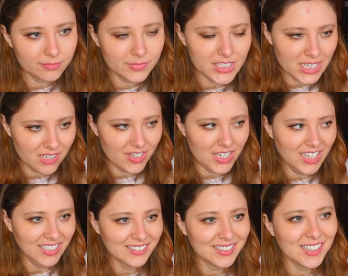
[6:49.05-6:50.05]
T V,
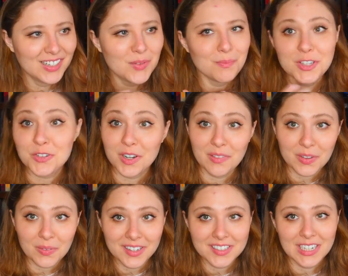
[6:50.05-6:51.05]
mystery of the
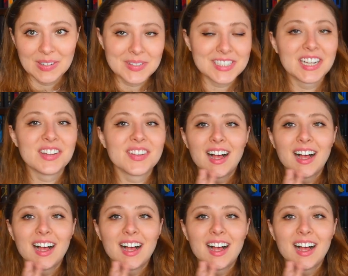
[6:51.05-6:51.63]
week type stuff.